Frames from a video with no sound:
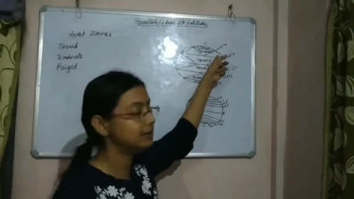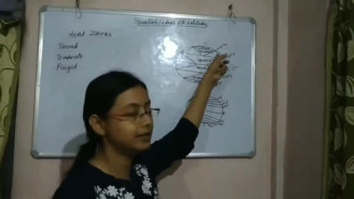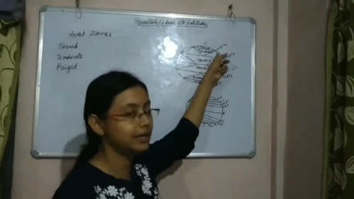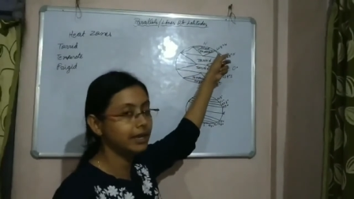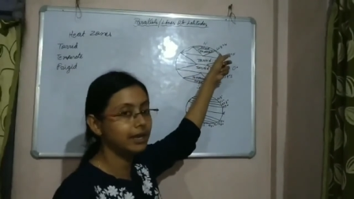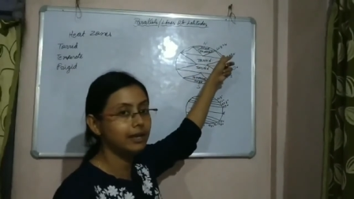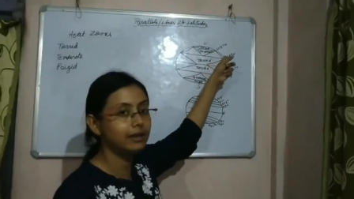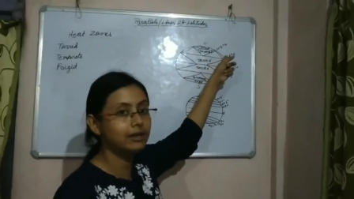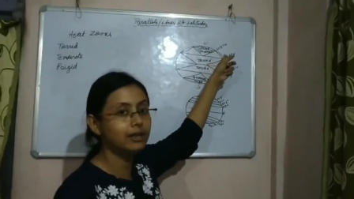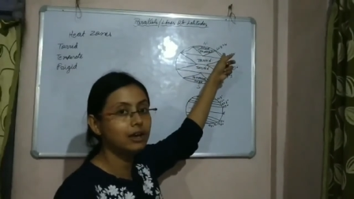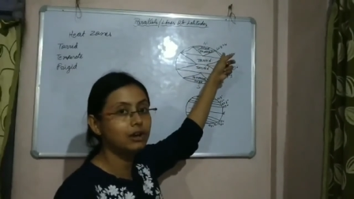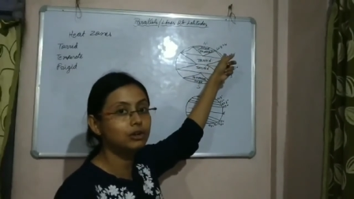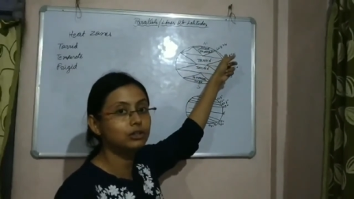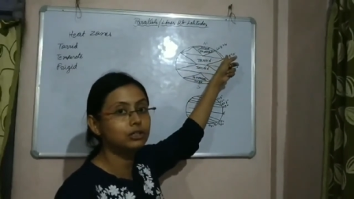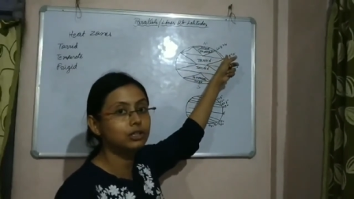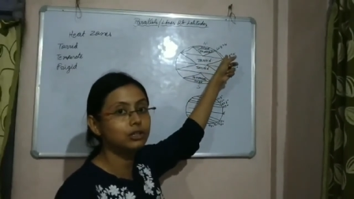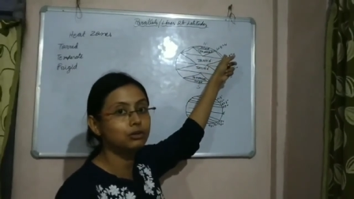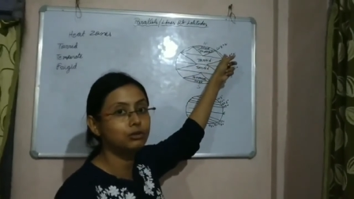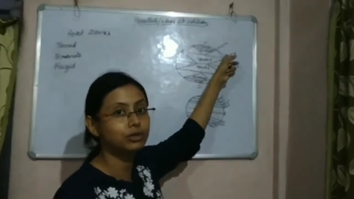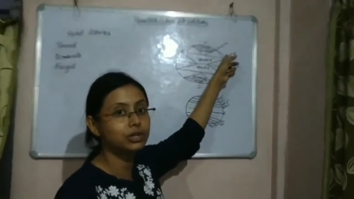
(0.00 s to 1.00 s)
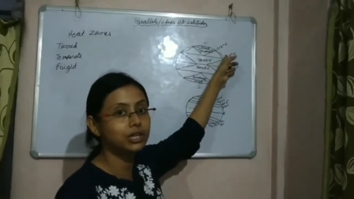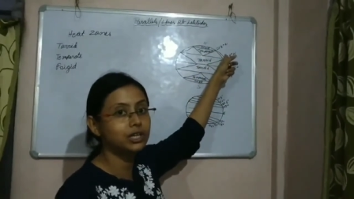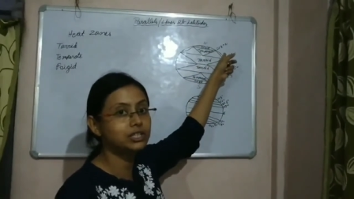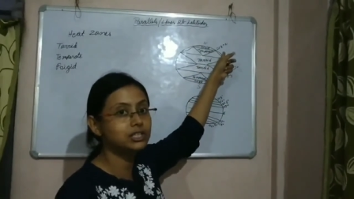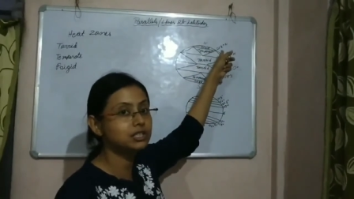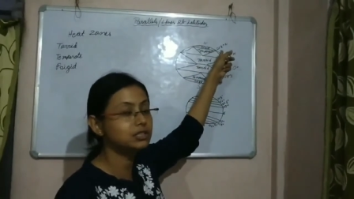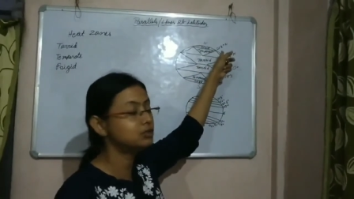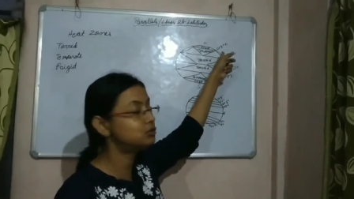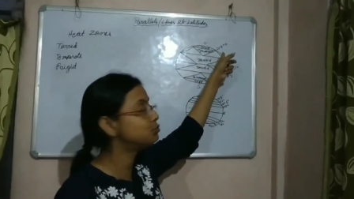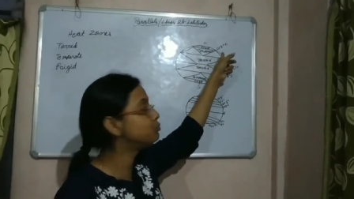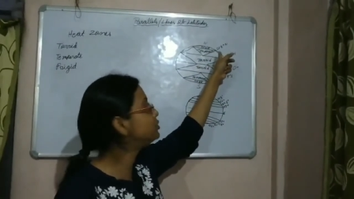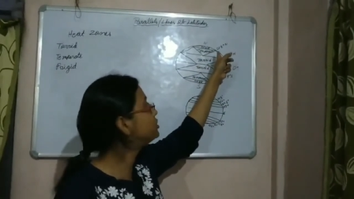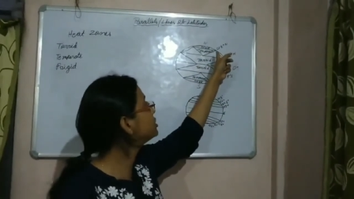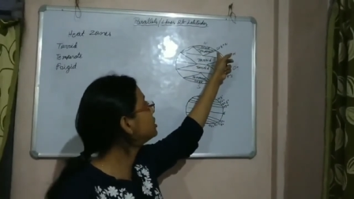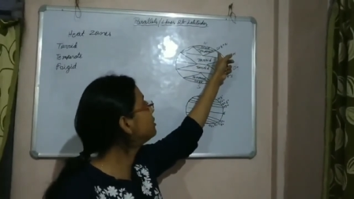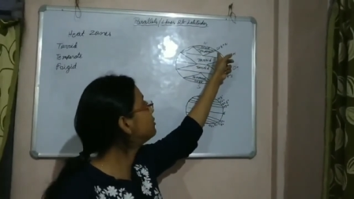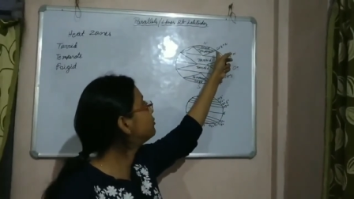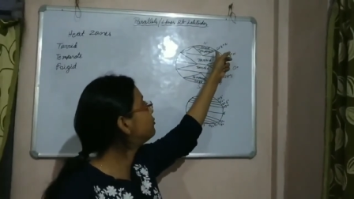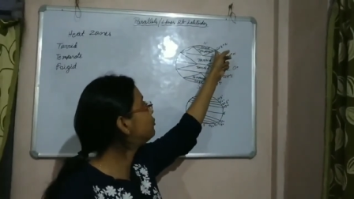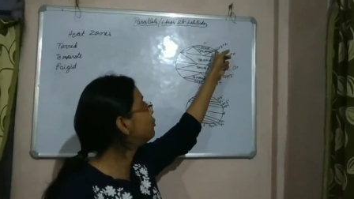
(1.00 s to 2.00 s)
the area or the locations which
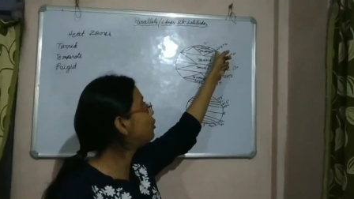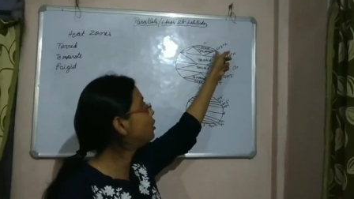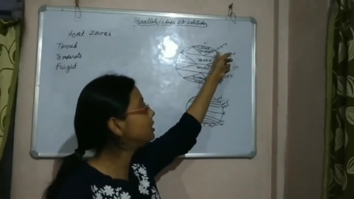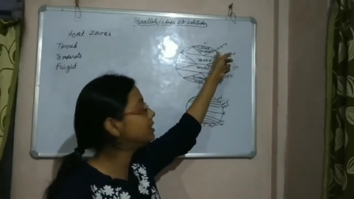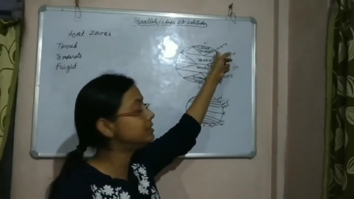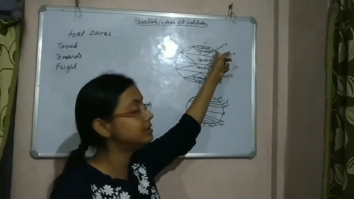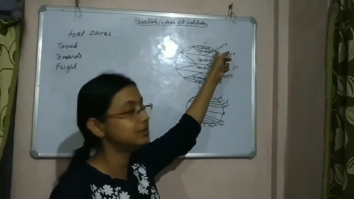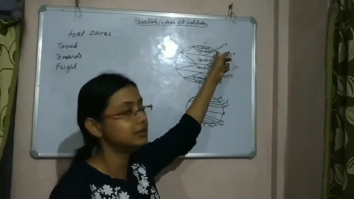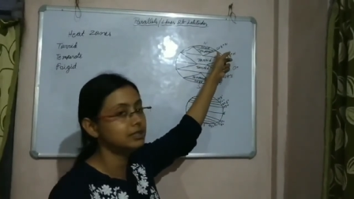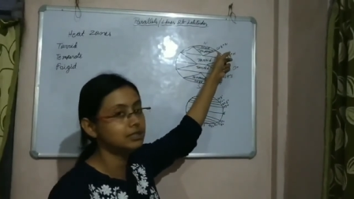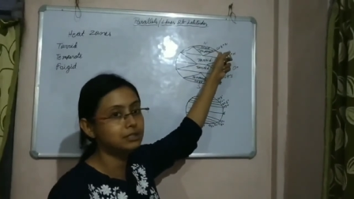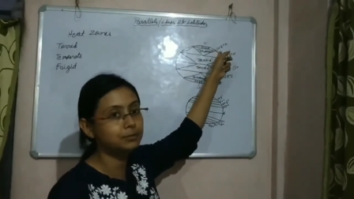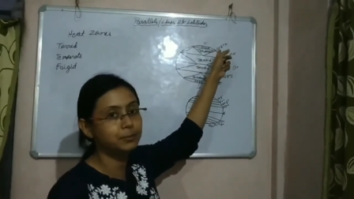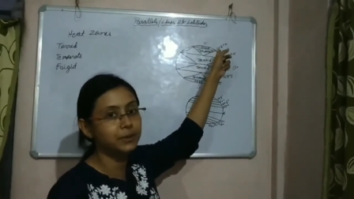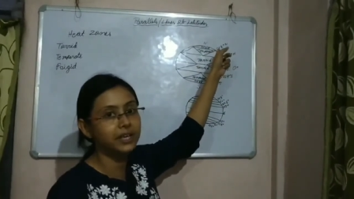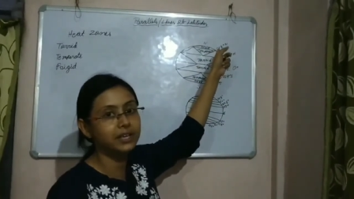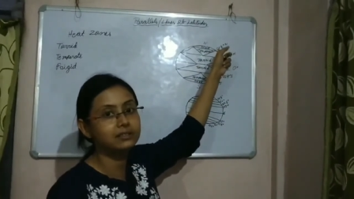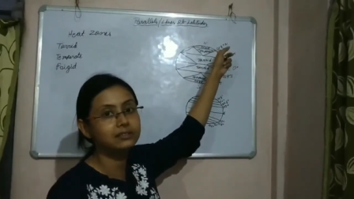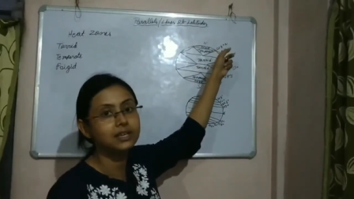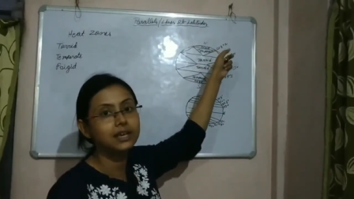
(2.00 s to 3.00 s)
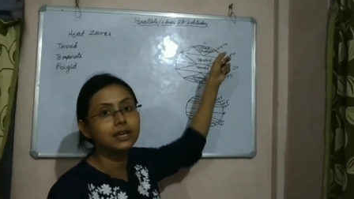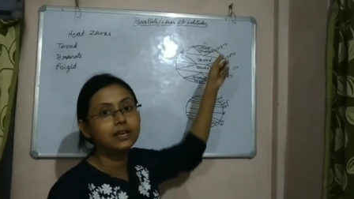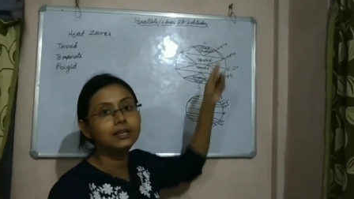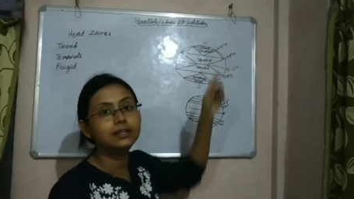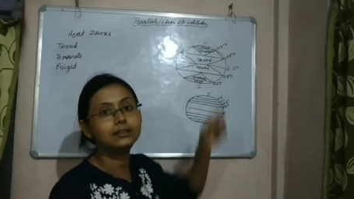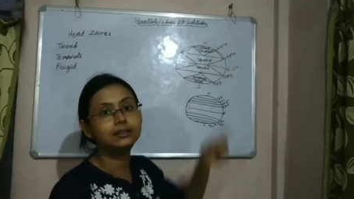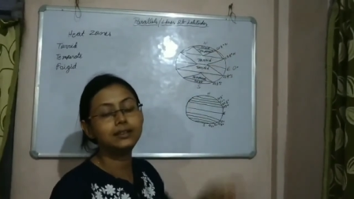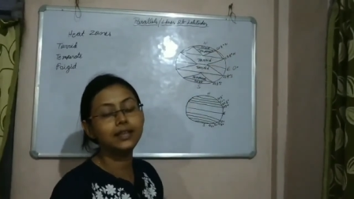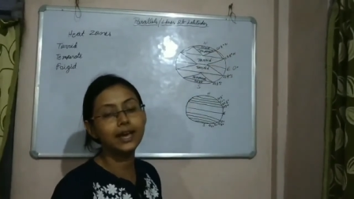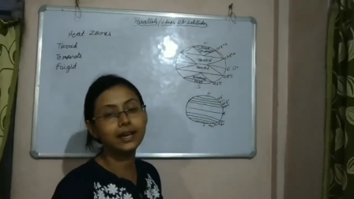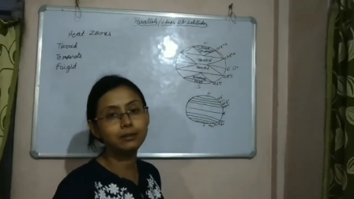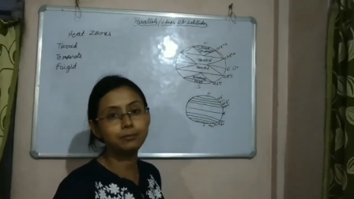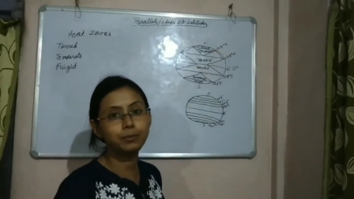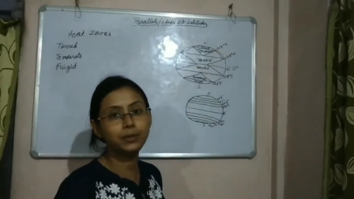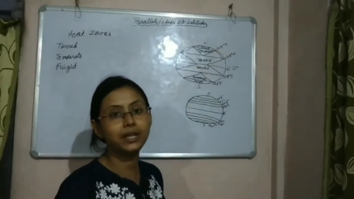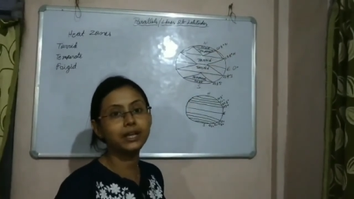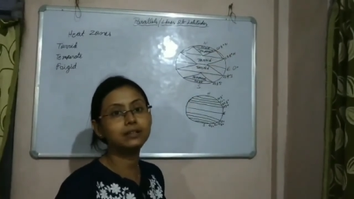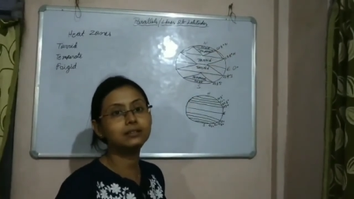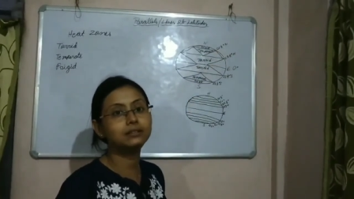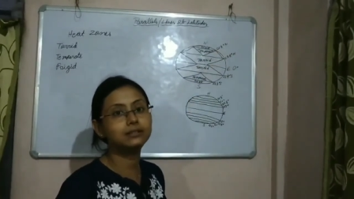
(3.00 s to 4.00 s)
are fall in this place,
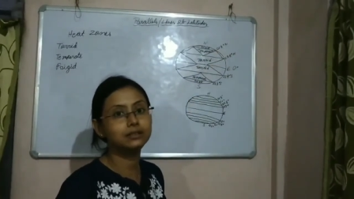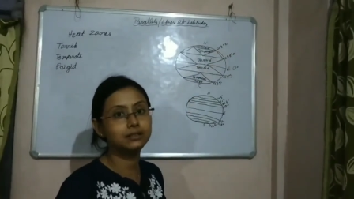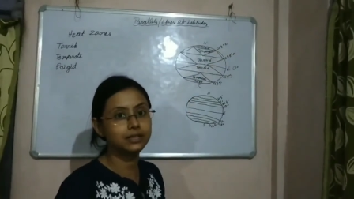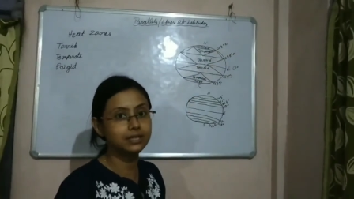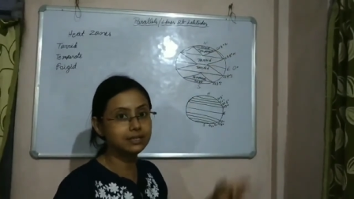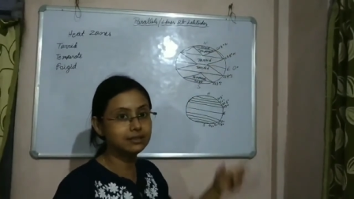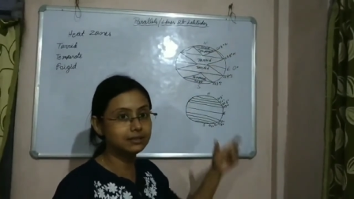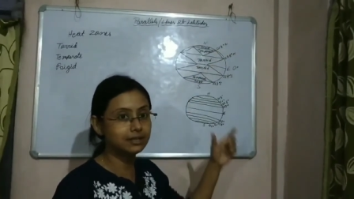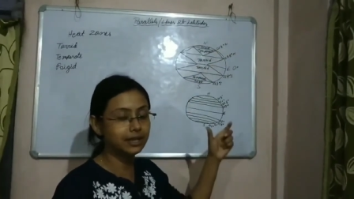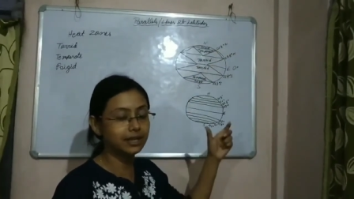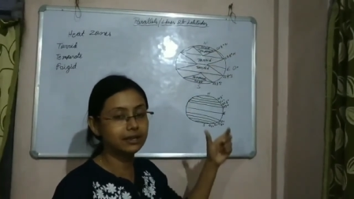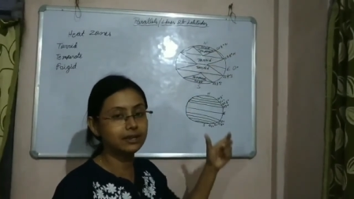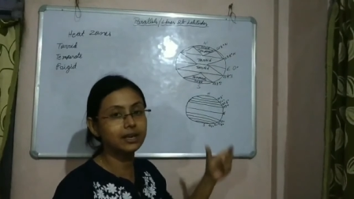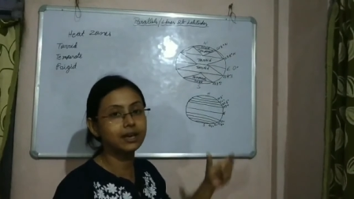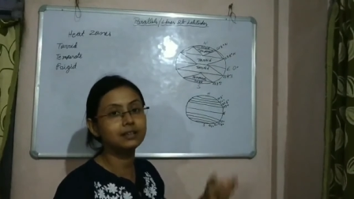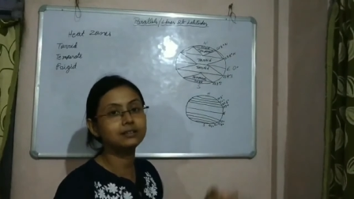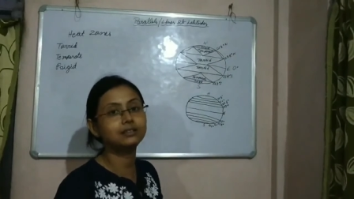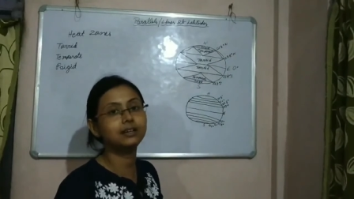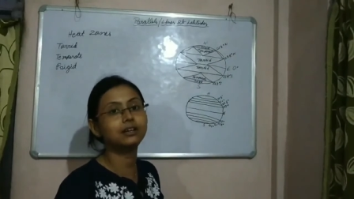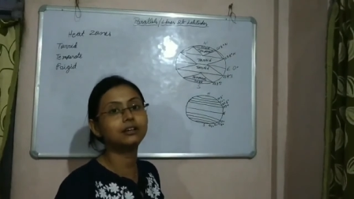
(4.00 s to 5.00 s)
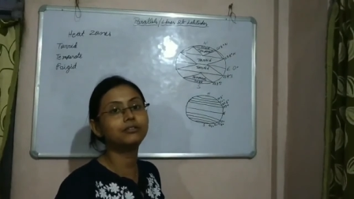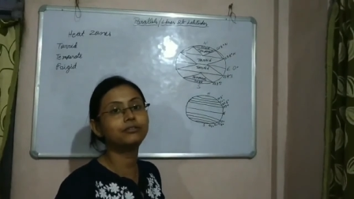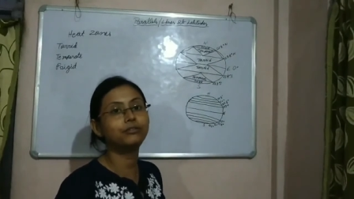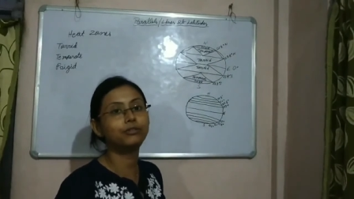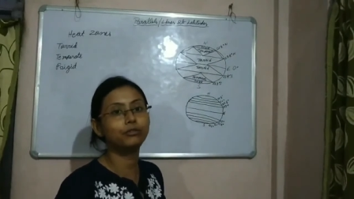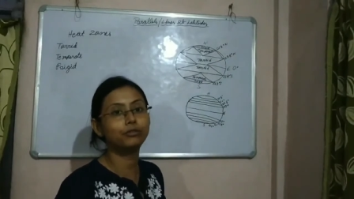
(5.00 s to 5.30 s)
these areas are,